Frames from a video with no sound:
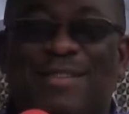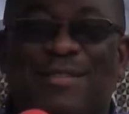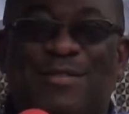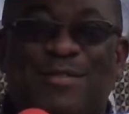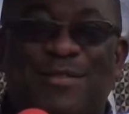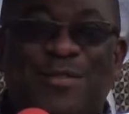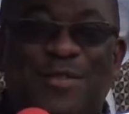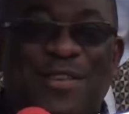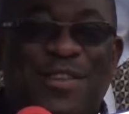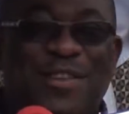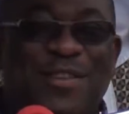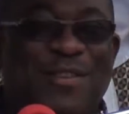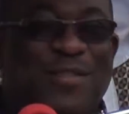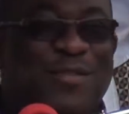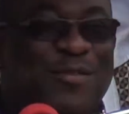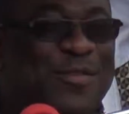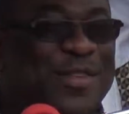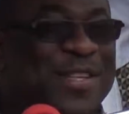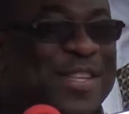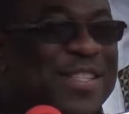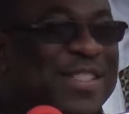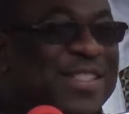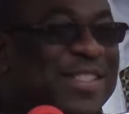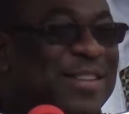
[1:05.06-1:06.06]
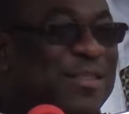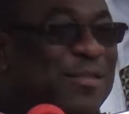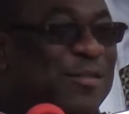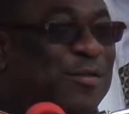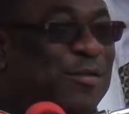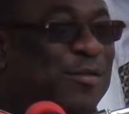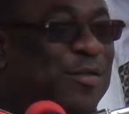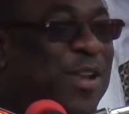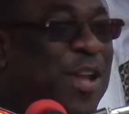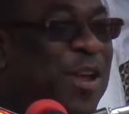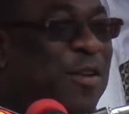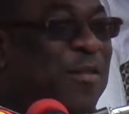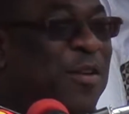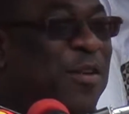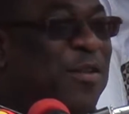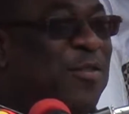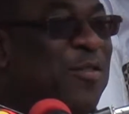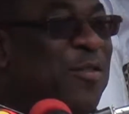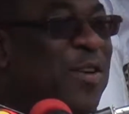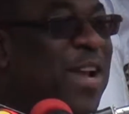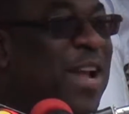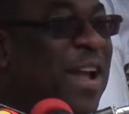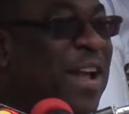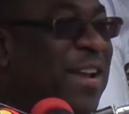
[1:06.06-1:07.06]
So you need to listen to the
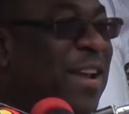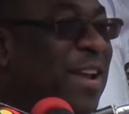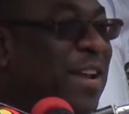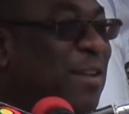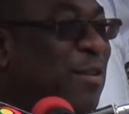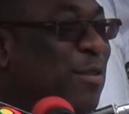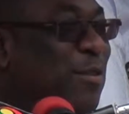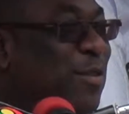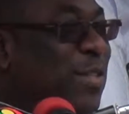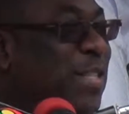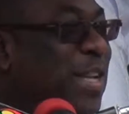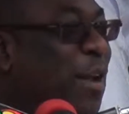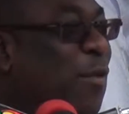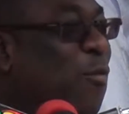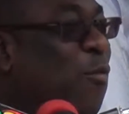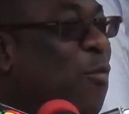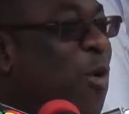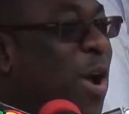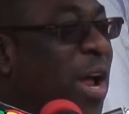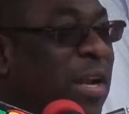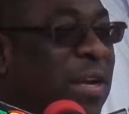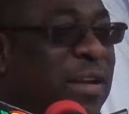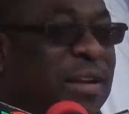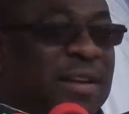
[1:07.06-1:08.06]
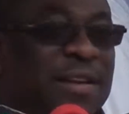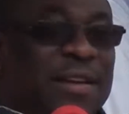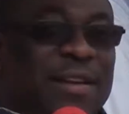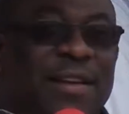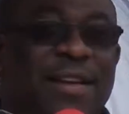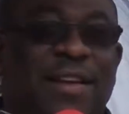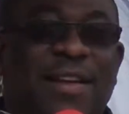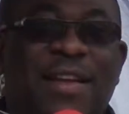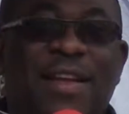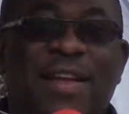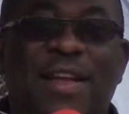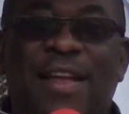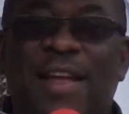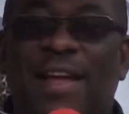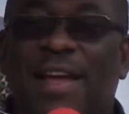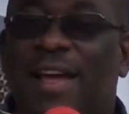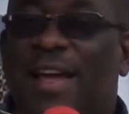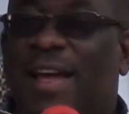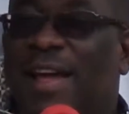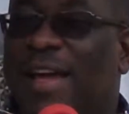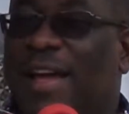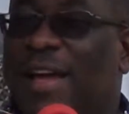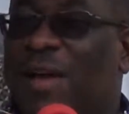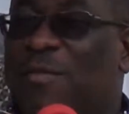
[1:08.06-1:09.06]
Radio Ghana news at 1
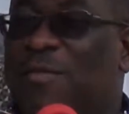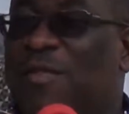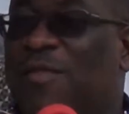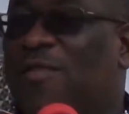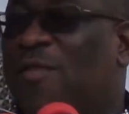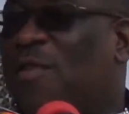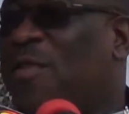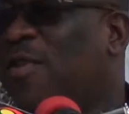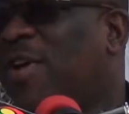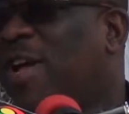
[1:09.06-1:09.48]
before